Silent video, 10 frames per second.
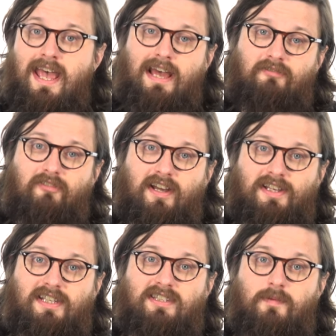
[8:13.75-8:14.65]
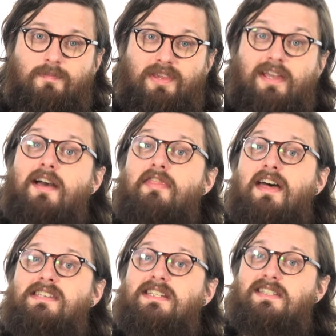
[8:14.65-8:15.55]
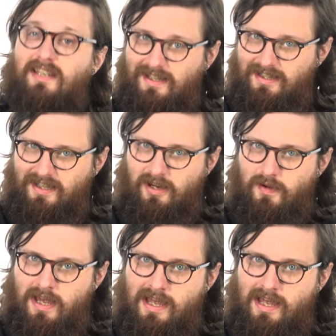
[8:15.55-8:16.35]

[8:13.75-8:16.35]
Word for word: and finding something that excites you.